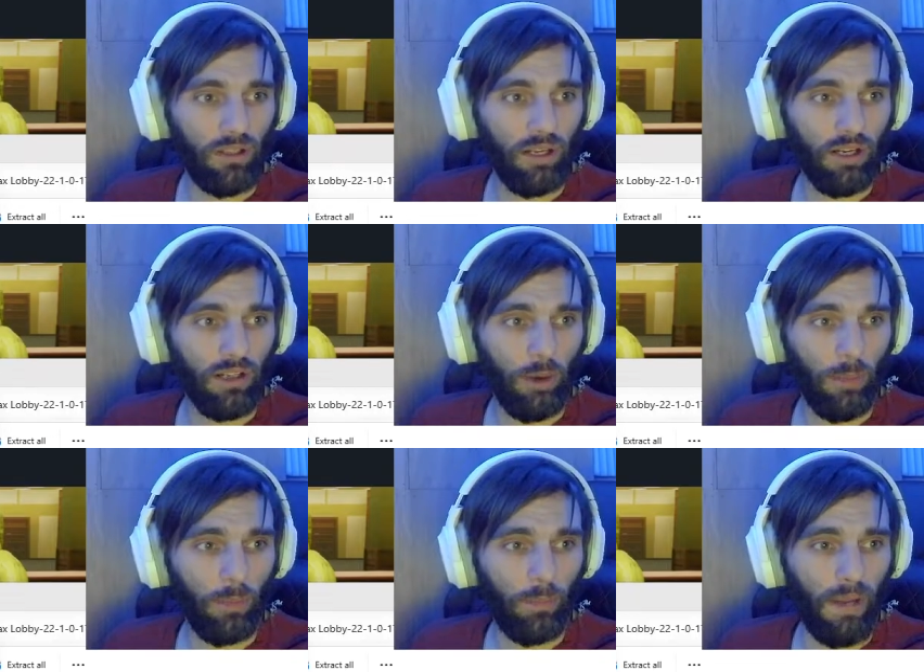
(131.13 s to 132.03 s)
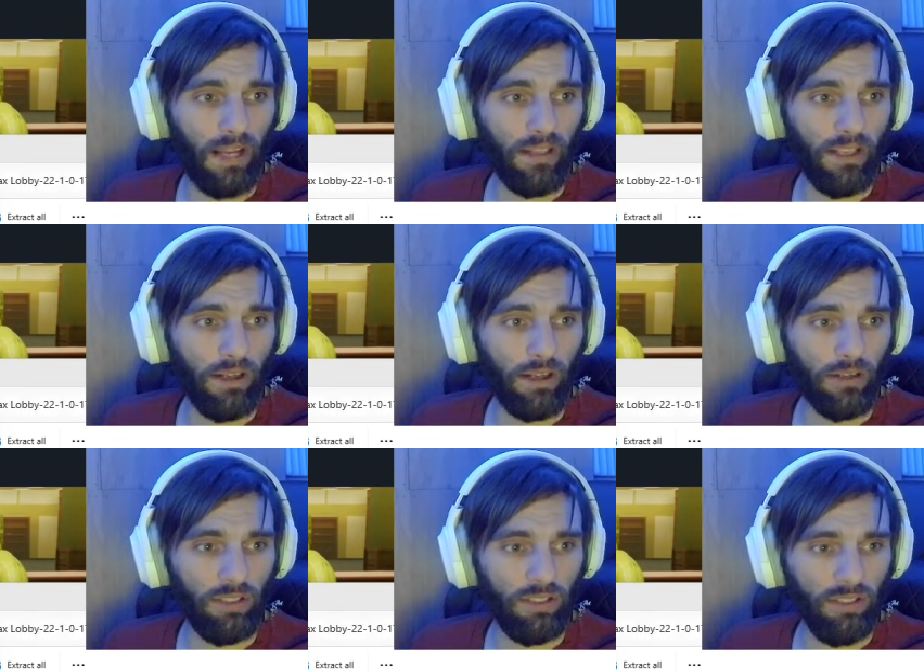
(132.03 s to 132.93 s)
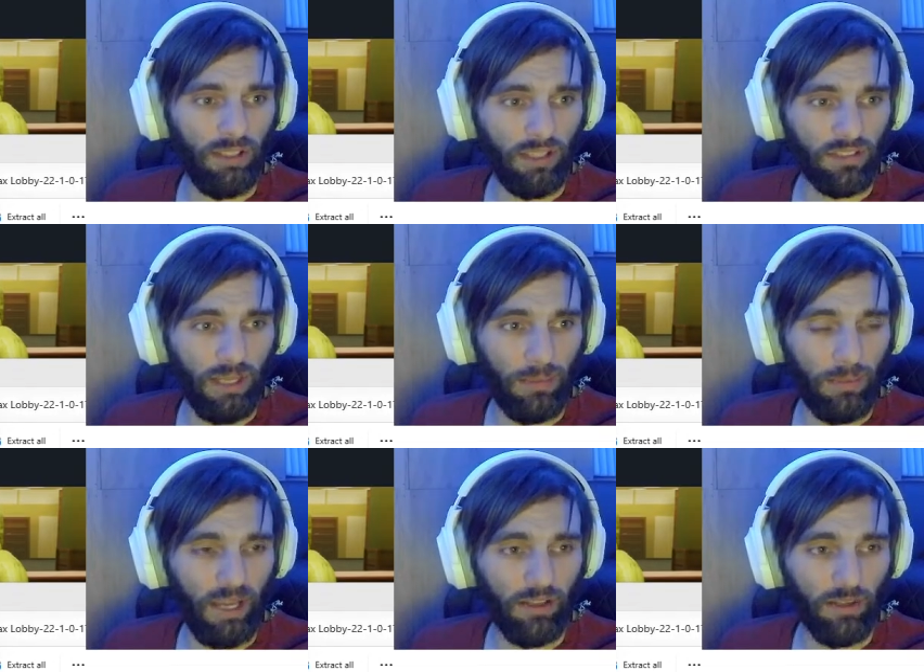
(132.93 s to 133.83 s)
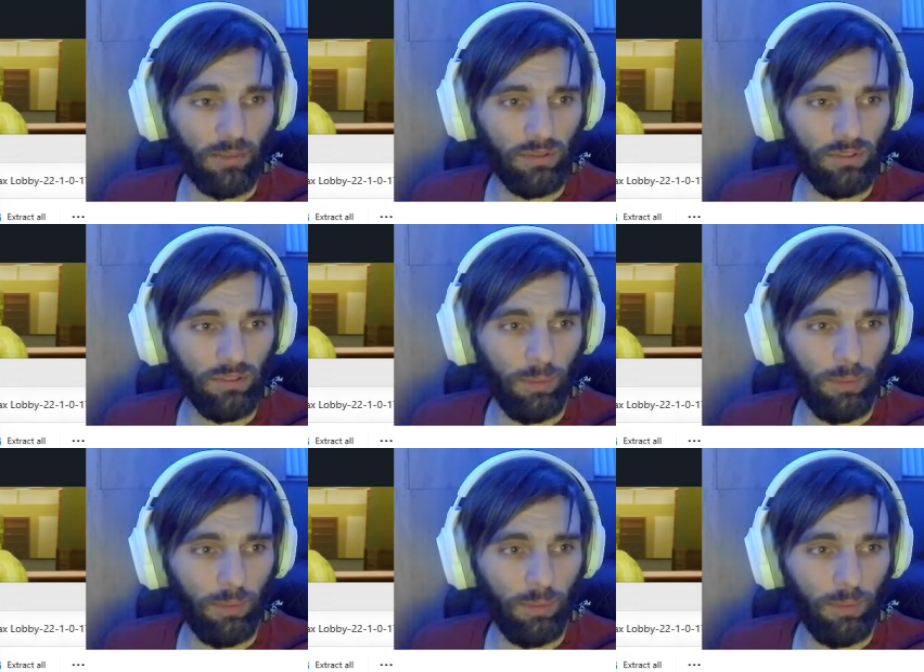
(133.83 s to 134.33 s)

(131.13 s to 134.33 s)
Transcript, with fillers: You're going to go back here to escape the Backrooms,